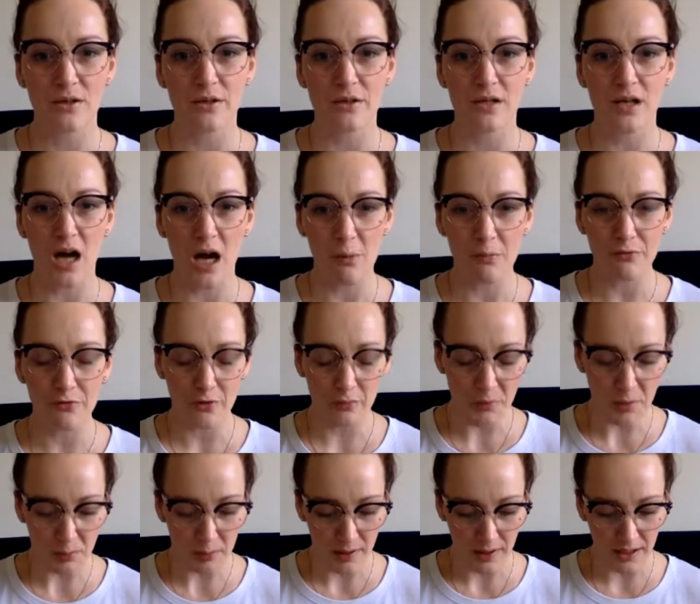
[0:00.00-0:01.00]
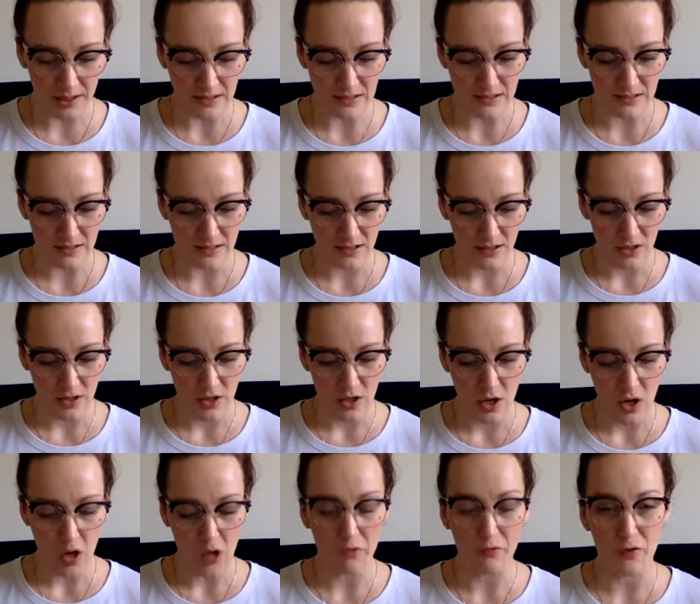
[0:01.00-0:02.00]
come from a place
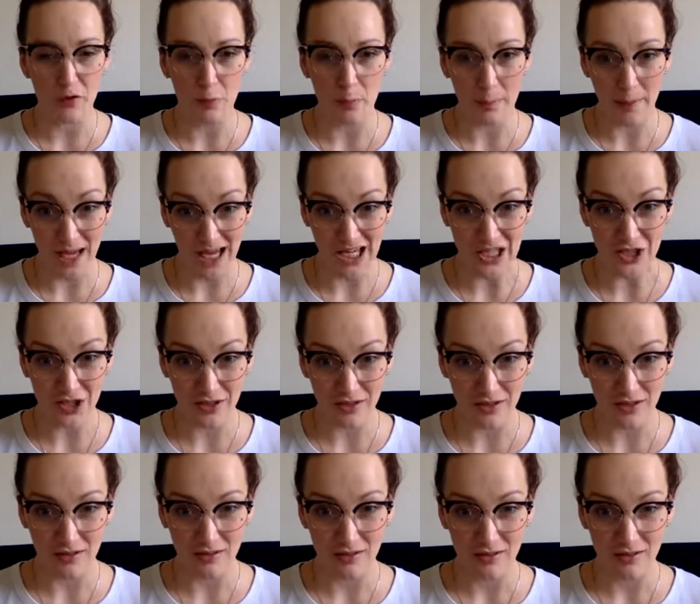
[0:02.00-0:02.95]
of compassion,